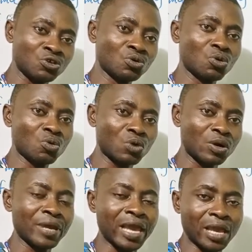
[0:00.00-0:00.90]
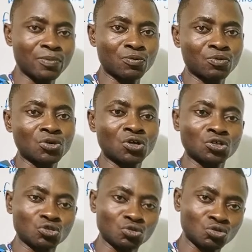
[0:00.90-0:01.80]
you will be able
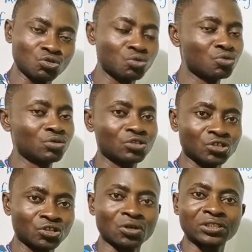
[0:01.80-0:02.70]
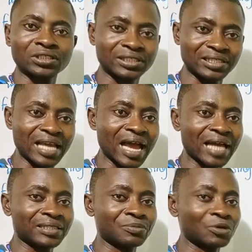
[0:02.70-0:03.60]
to do just
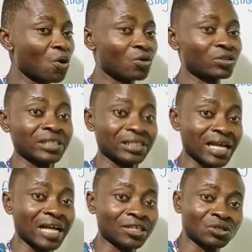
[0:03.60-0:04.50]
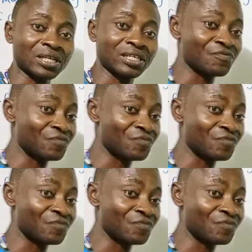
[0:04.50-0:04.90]
that because it's actually